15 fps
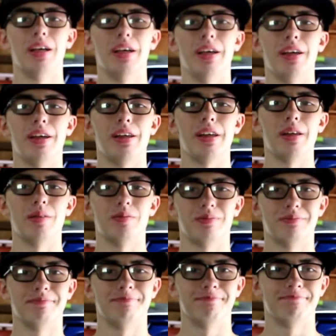And
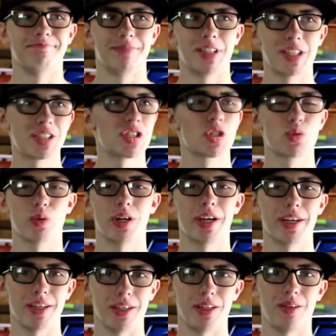this is what
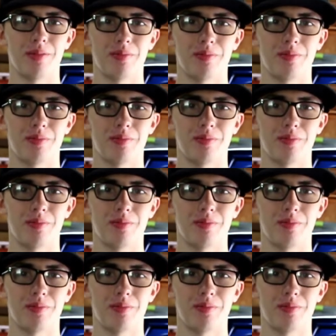I did.